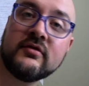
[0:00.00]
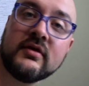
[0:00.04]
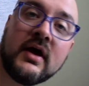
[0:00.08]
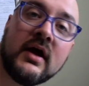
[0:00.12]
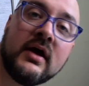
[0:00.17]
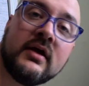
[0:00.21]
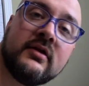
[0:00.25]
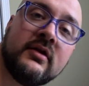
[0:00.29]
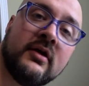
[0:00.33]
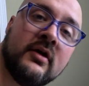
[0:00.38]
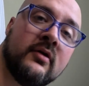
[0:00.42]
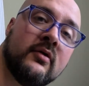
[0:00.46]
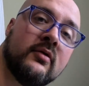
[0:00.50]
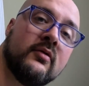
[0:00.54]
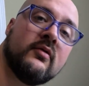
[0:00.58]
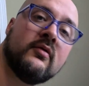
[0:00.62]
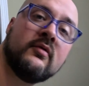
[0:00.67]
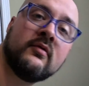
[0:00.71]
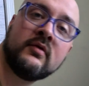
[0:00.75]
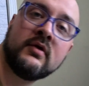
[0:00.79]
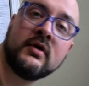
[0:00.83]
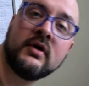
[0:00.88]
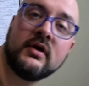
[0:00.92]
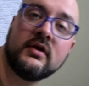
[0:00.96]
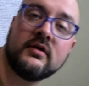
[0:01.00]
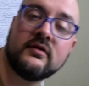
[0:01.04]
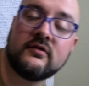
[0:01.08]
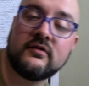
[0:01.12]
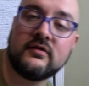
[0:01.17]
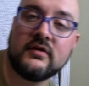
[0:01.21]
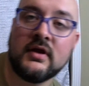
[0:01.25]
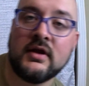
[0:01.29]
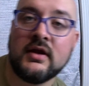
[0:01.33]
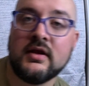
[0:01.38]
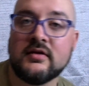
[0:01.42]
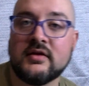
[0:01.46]
I don't
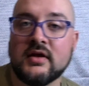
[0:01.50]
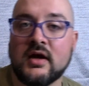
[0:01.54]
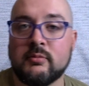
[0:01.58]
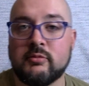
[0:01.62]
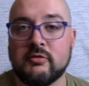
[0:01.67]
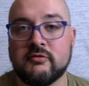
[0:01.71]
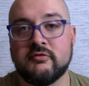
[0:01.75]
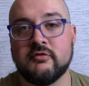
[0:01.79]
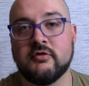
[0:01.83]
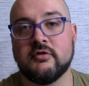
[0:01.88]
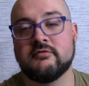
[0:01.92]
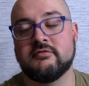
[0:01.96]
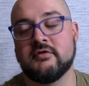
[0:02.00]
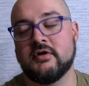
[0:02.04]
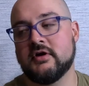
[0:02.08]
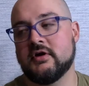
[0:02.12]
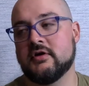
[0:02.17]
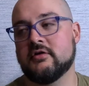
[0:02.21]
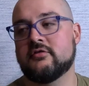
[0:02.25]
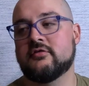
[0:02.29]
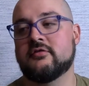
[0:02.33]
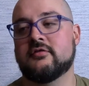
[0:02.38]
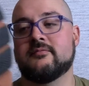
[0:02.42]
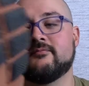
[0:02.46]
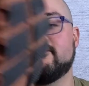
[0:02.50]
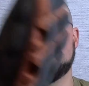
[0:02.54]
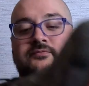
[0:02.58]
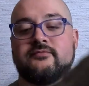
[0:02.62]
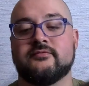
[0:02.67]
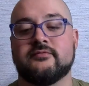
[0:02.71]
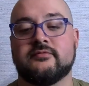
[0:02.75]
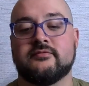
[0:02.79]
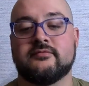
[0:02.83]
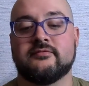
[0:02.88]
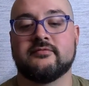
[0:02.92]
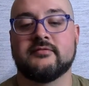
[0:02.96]
want any type of foot fungus.
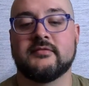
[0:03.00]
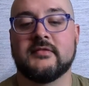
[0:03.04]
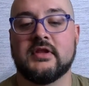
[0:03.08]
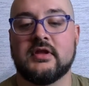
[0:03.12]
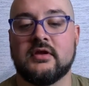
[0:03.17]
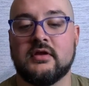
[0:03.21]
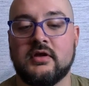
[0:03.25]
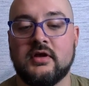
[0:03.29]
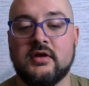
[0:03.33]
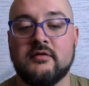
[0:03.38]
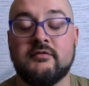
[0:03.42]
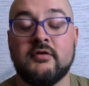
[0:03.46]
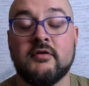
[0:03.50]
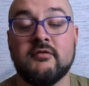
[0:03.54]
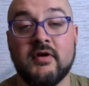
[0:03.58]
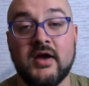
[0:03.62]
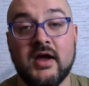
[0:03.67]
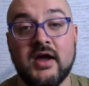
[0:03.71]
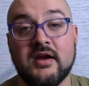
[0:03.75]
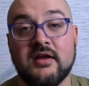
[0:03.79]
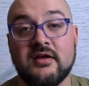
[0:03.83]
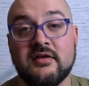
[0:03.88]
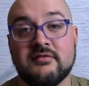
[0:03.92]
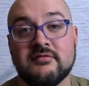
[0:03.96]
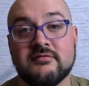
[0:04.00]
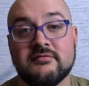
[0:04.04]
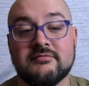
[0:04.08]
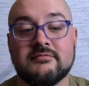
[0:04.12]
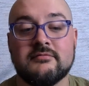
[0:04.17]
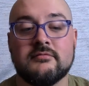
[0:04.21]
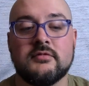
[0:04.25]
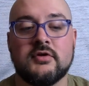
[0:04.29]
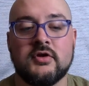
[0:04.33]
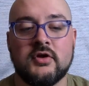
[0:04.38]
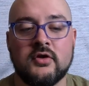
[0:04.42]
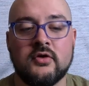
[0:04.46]
If you've had it,
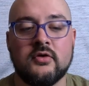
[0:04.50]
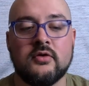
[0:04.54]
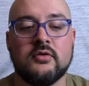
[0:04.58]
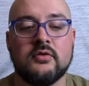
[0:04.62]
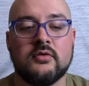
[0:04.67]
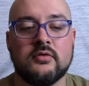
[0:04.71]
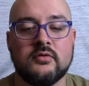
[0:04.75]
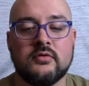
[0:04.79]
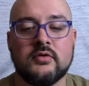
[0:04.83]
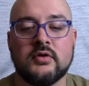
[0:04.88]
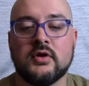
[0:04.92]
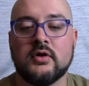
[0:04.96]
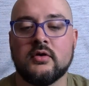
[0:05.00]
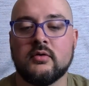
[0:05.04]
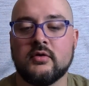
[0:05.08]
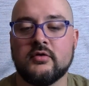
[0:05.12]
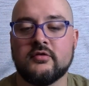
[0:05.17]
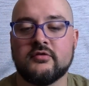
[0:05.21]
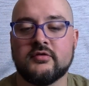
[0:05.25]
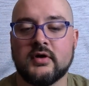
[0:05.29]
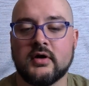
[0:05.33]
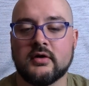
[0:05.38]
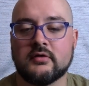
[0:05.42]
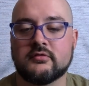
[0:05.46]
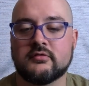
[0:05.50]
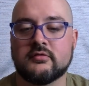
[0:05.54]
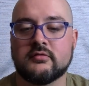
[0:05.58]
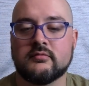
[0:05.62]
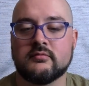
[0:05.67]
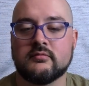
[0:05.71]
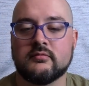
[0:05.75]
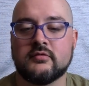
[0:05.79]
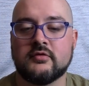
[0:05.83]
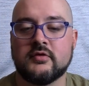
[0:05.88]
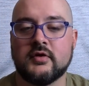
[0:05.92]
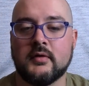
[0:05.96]
you know it sucks.
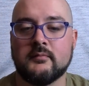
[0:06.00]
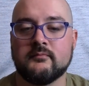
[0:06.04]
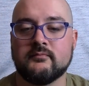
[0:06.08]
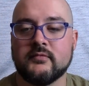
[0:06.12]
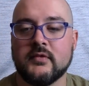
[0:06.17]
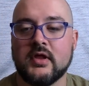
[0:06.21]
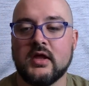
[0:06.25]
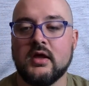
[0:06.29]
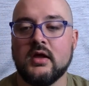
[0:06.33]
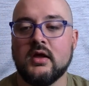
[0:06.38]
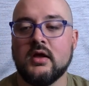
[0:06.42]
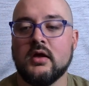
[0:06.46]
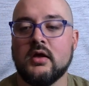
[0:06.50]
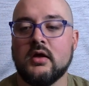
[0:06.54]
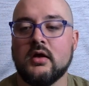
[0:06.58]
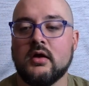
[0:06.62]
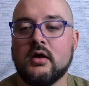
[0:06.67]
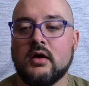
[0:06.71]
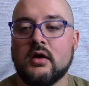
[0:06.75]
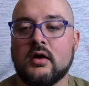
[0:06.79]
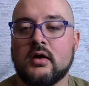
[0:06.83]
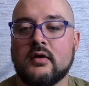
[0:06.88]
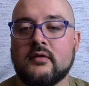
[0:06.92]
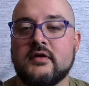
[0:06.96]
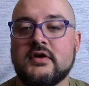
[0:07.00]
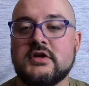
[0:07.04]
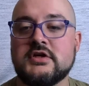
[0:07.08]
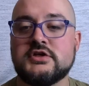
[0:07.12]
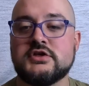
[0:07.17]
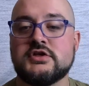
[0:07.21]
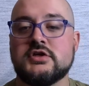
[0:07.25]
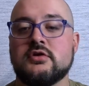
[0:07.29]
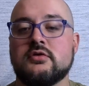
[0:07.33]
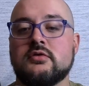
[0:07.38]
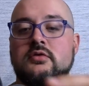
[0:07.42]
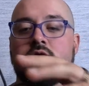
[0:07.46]
So these
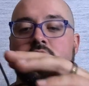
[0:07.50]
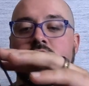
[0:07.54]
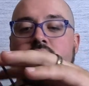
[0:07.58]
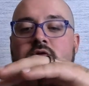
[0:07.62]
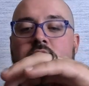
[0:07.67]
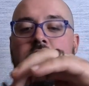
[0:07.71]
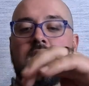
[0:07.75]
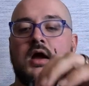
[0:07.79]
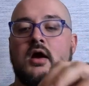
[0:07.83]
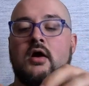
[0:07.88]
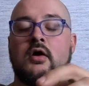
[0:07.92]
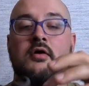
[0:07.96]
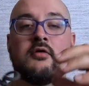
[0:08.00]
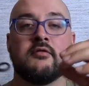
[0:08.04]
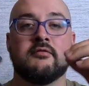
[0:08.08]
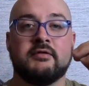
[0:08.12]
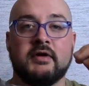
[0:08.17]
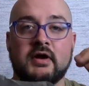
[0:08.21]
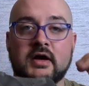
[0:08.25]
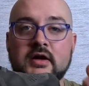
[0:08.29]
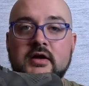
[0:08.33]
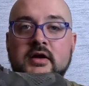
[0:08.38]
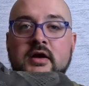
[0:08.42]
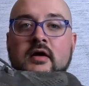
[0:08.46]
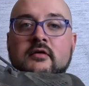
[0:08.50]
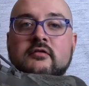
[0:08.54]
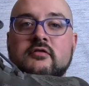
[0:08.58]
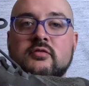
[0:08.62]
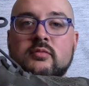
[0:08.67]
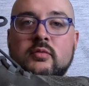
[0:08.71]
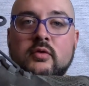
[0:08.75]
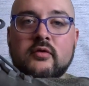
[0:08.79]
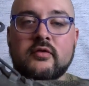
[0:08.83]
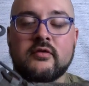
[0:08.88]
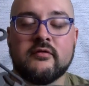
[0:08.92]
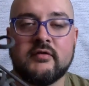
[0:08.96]
shoes are very
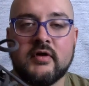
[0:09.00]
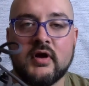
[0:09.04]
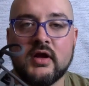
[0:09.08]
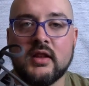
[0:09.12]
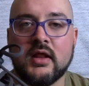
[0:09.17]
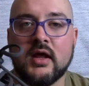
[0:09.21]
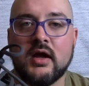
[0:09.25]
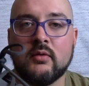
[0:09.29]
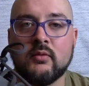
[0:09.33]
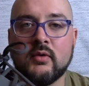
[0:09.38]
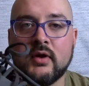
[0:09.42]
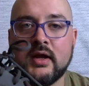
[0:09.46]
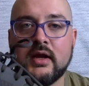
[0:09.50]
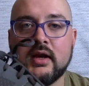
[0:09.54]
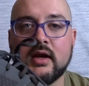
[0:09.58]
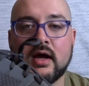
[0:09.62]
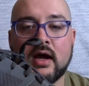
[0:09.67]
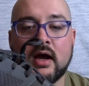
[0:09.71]
comfortable. They're very lightweight.